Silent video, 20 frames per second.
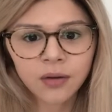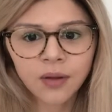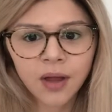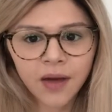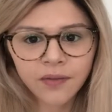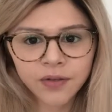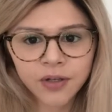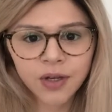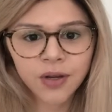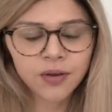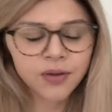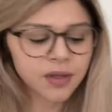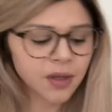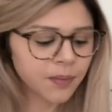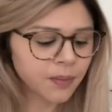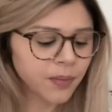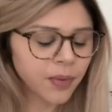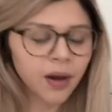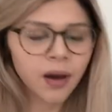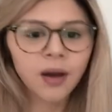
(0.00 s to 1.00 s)
have to use
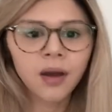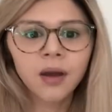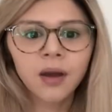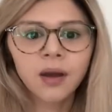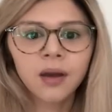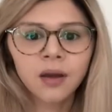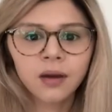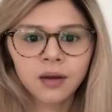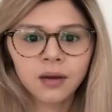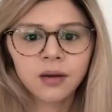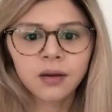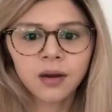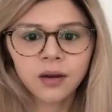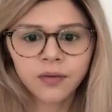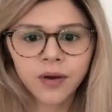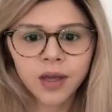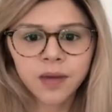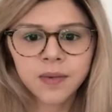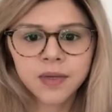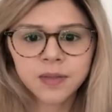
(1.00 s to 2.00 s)
them, but I'd
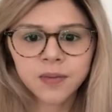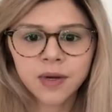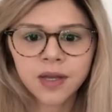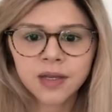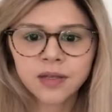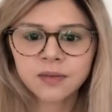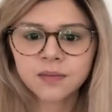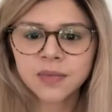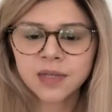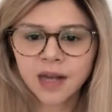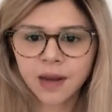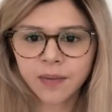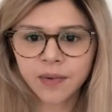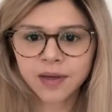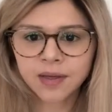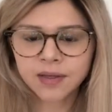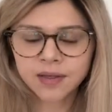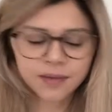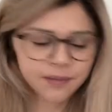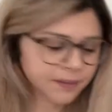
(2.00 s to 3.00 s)
recommend bringing some
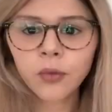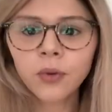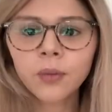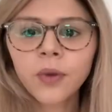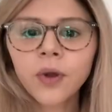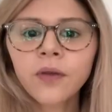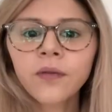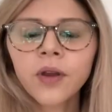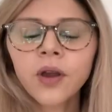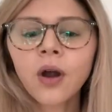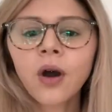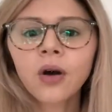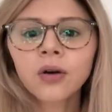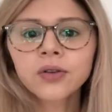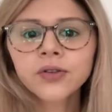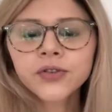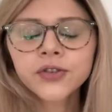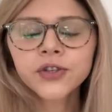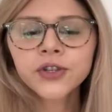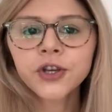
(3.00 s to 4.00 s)
slippers. We're moving
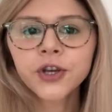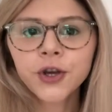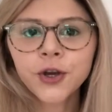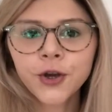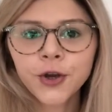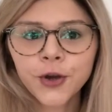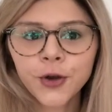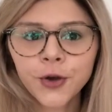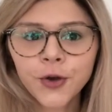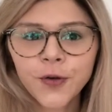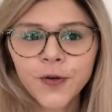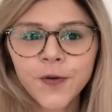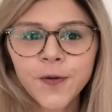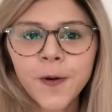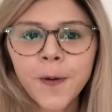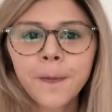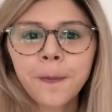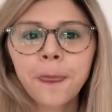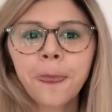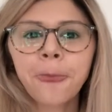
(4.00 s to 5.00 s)
on
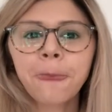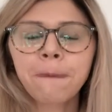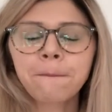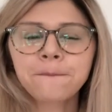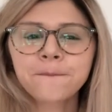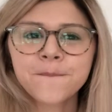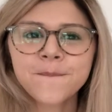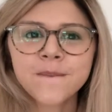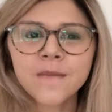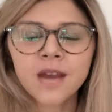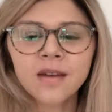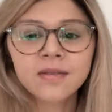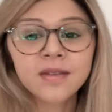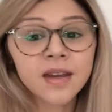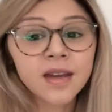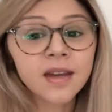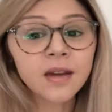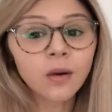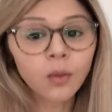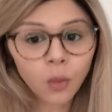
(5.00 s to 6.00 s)
to
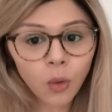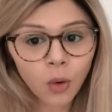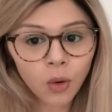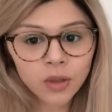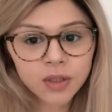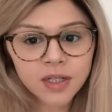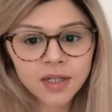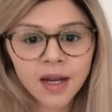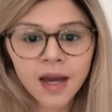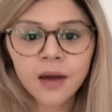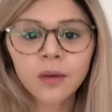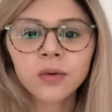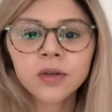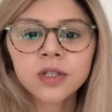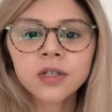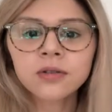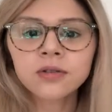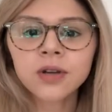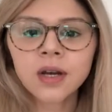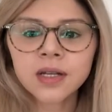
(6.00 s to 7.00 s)
the ward. Now,
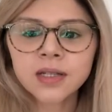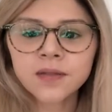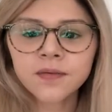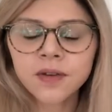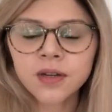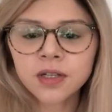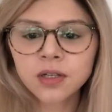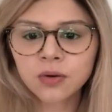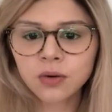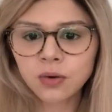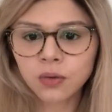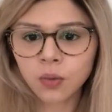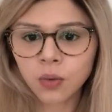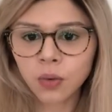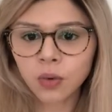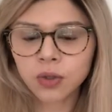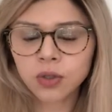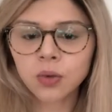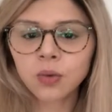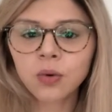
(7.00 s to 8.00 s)
once you transfer to a
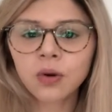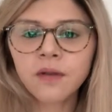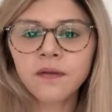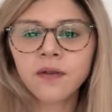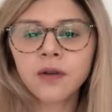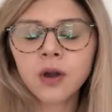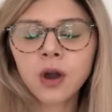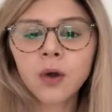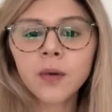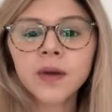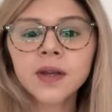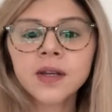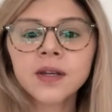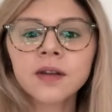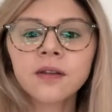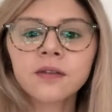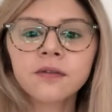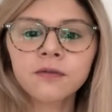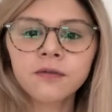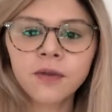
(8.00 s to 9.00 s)
ward, or if you go in
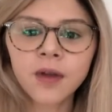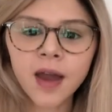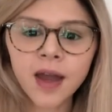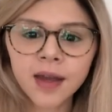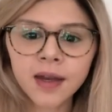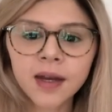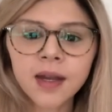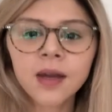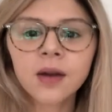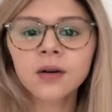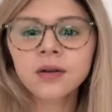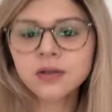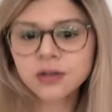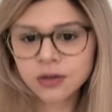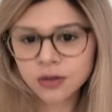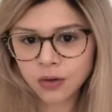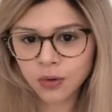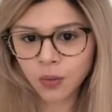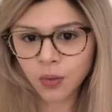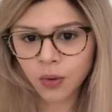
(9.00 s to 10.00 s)
through A&E
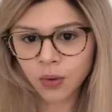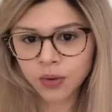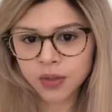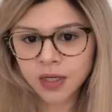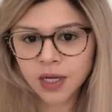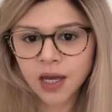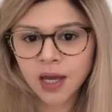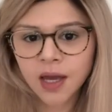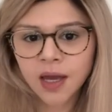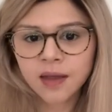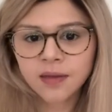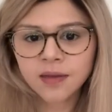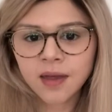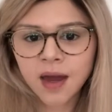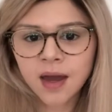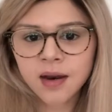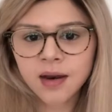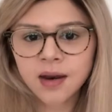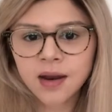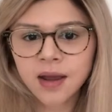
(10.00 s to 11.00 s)
onto a ward,
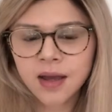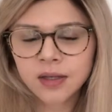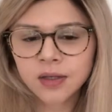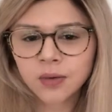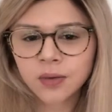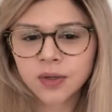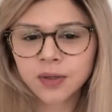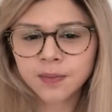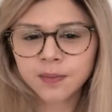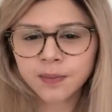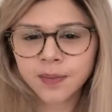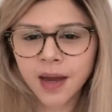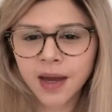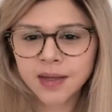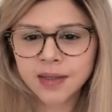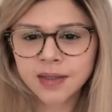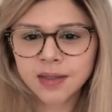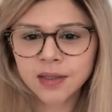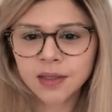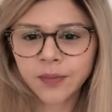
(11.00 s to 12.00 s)
then it's always
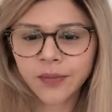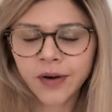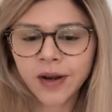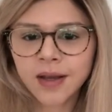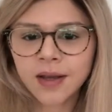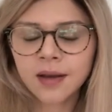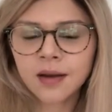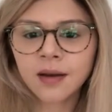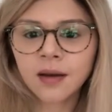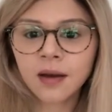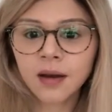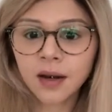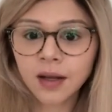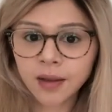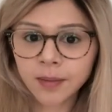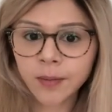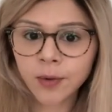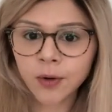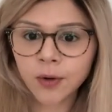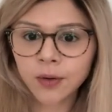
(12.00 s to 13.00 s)
best to bring a little
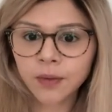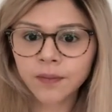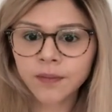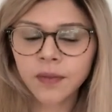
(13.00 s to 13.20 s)
more.